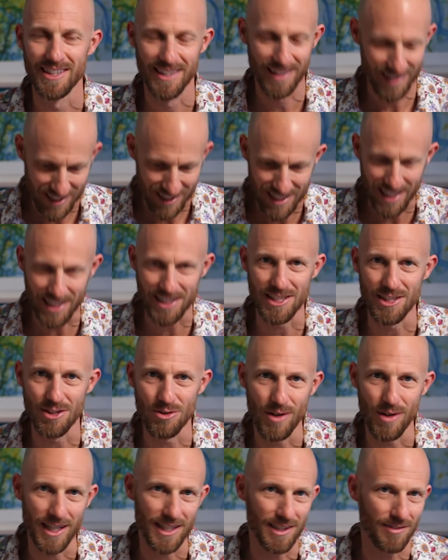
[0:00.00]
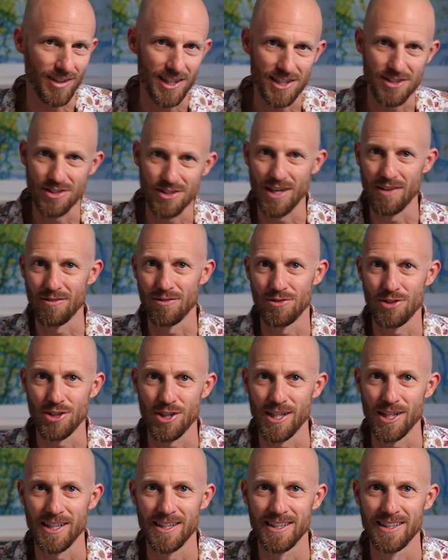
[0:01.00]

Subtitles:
This next interactive lets you have a try.